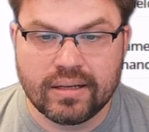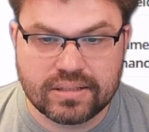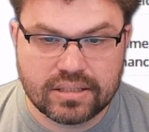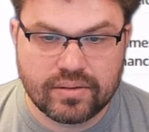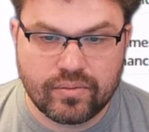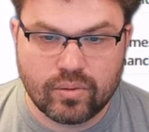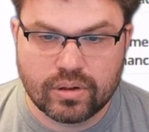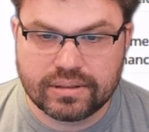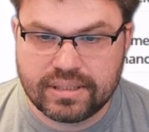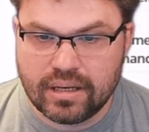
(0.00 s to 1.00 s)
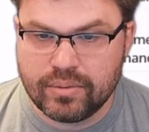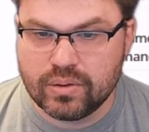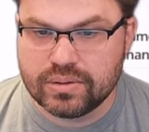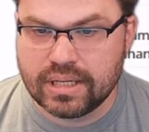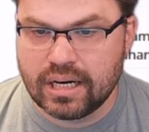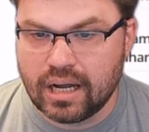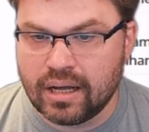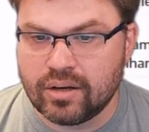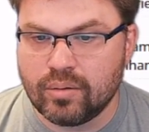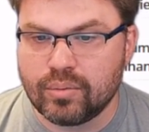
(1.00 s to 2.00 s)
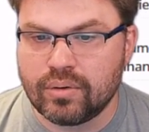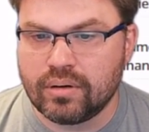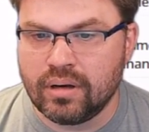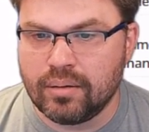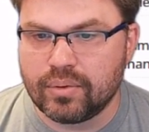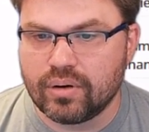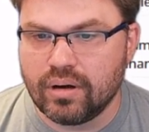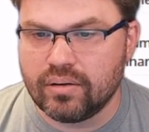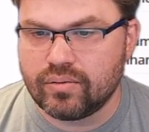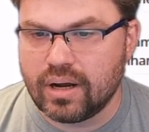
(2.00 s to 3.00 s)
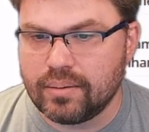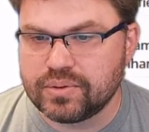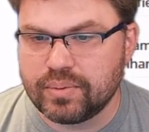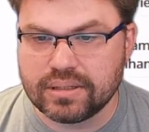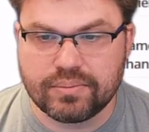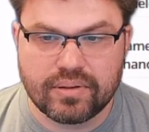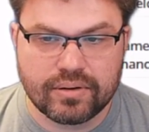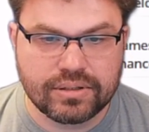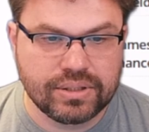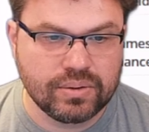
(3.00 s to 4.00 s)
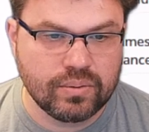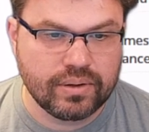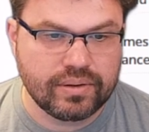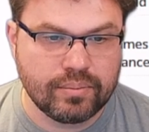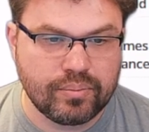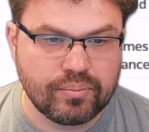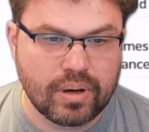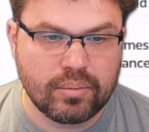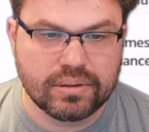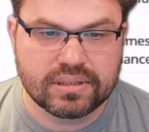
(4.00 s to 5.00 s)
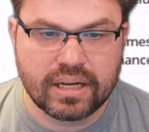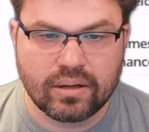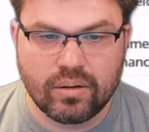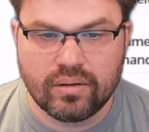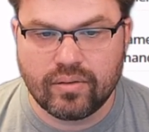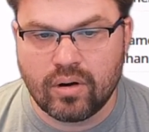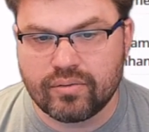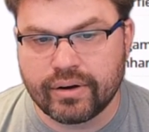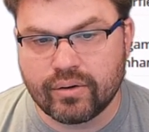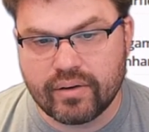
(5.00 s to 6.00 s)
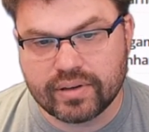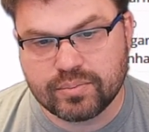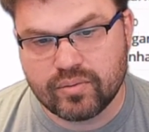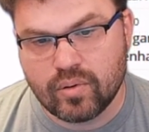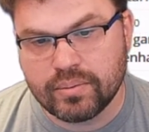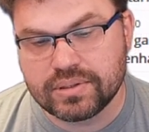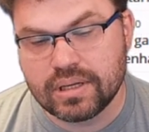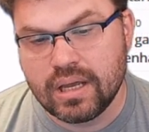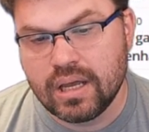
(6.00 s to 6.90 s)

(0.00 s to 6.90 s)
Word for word: sixty-four T M Us, and an unknown number of R O Ps, possibly thirty-two, with the probable design goal of offering graphics performance